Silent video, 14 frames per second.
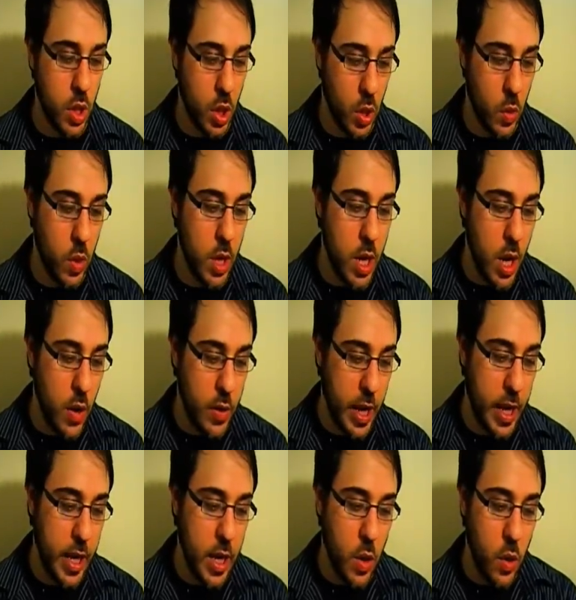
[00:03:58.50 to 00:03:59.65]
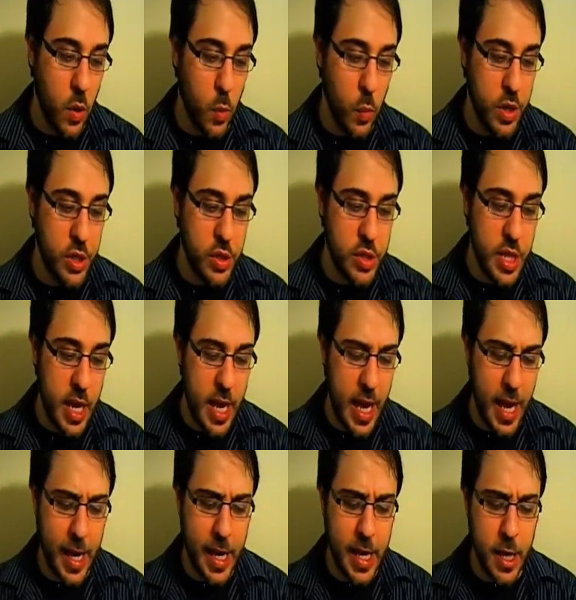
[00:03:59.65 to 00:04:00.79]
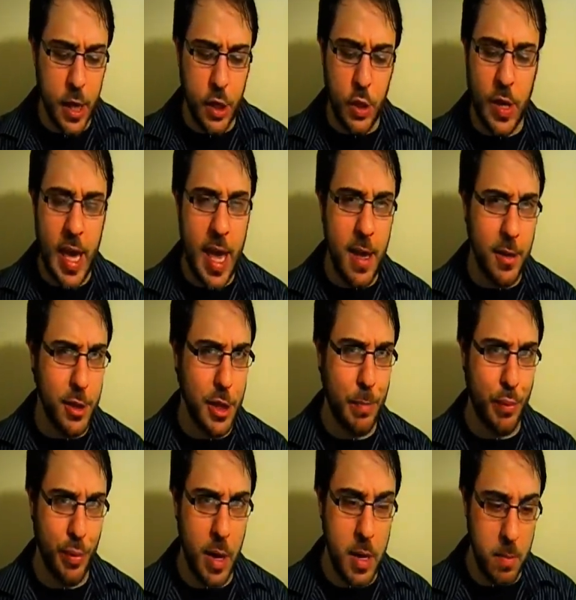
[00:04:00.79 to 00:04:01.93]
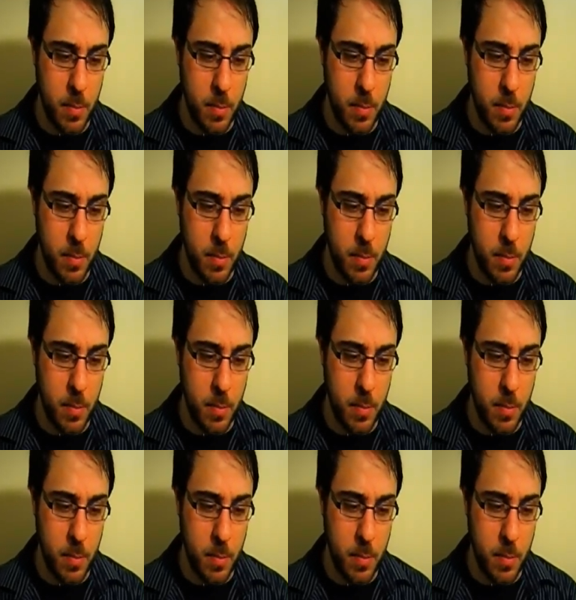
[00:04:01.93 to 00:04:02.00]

Oh, okay. Wouldn't you say, hey, you can't just print